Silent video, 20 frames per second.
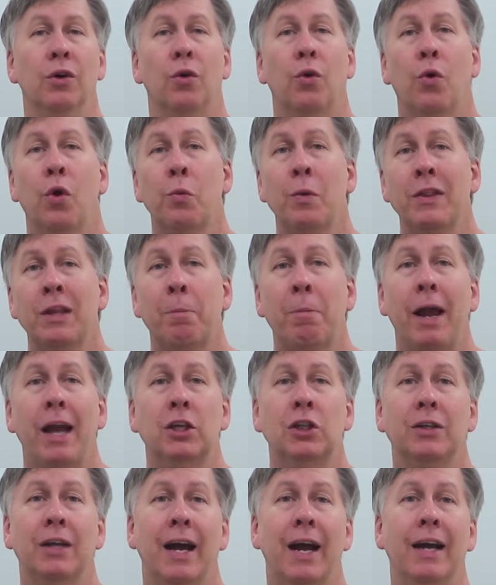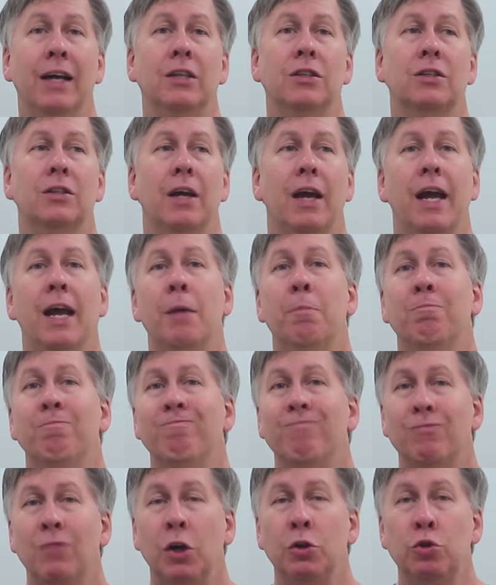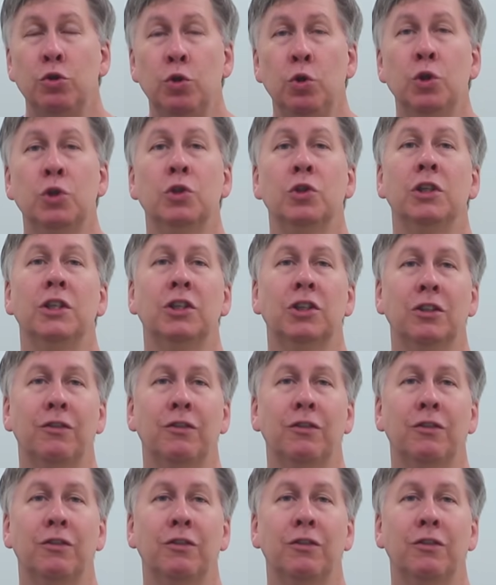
or when the patient has a unusually